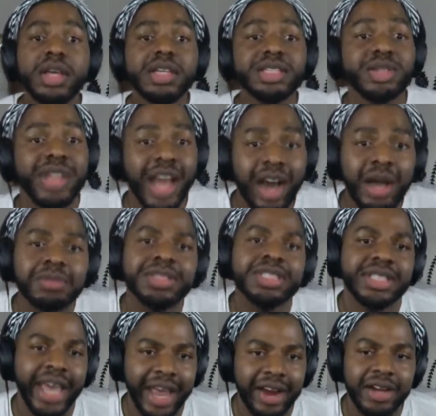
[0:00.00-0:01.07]
So now I'm
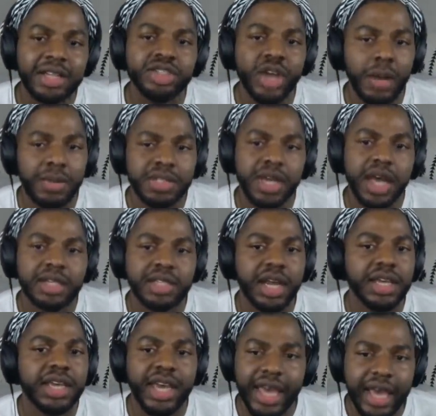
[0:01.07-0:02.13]
scared and traumatized, and
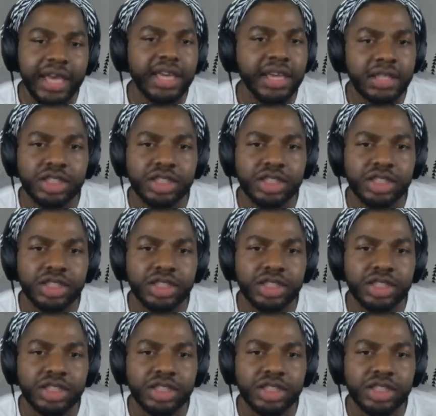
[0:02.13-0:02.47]
I can't